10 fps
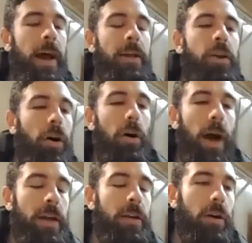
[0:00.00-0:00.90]
I got
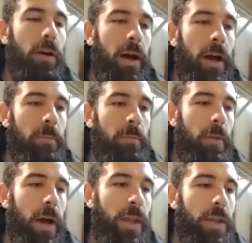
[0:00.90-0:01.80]
I got um,
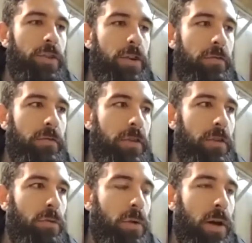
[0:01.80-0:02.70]
an
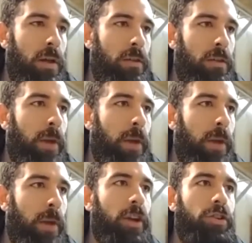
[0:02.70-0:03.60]
interview with Marc
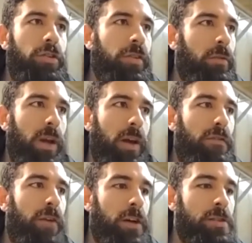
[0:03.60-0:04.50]
Newson when I
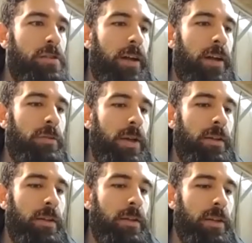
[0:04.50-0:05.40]
first graduated,
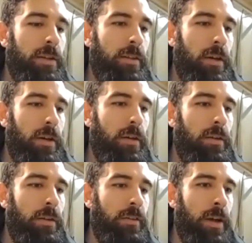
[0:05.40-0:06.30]
and he's a
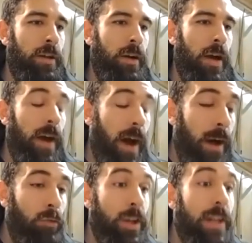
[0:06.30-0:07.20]
designer, a,
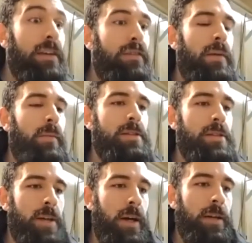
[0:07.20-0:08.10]
a really famous
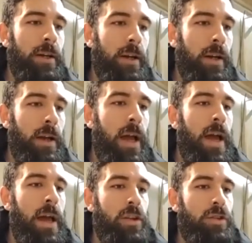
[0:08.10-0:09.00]
designer.
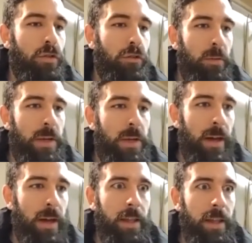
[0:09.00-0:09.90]
Mm. So hmm. for me,
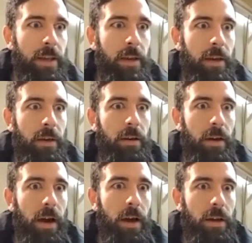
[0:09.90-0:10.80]
that like
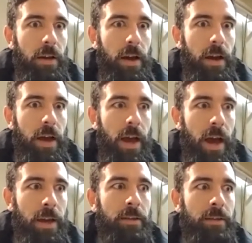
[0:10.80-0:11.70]
I
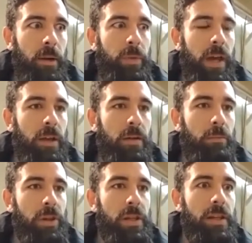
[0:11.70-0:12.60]
ended up getting
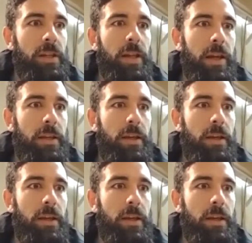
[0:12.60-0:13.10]
completely like